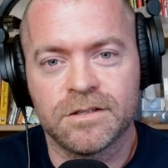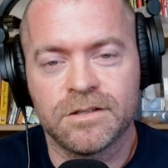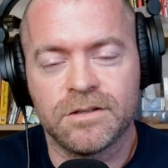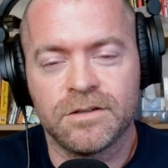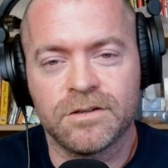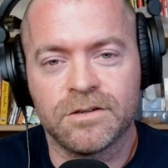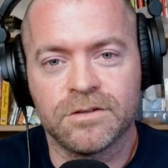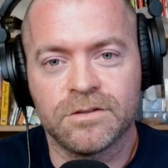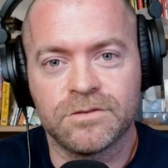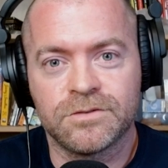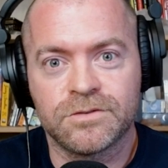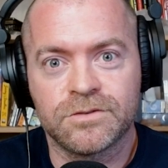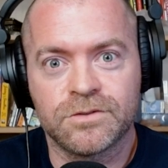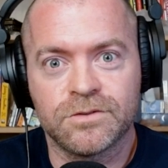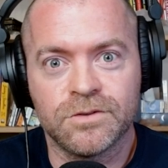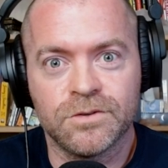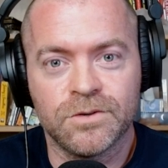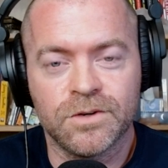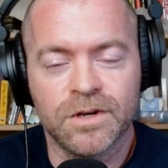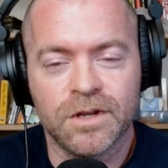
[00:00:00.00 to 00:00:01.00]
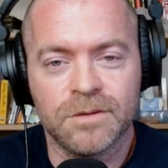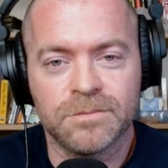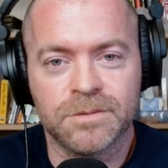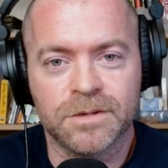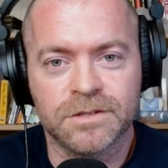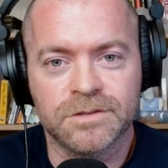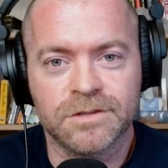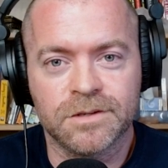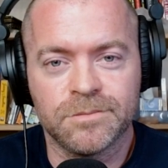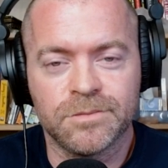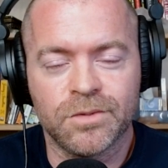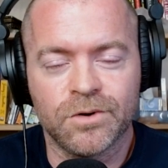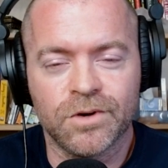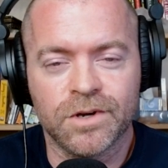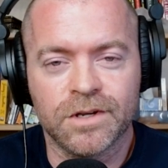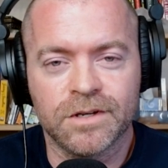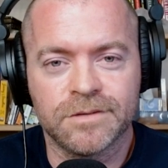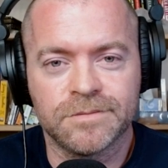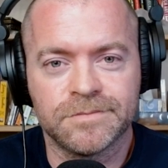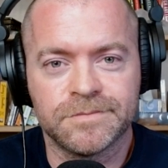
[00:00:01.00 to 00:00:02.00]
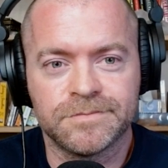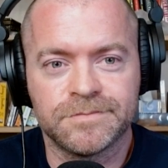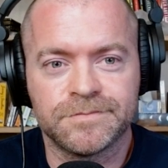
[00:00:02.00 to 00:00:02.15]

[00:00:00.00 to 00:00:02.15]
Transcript: you could screw it up at some point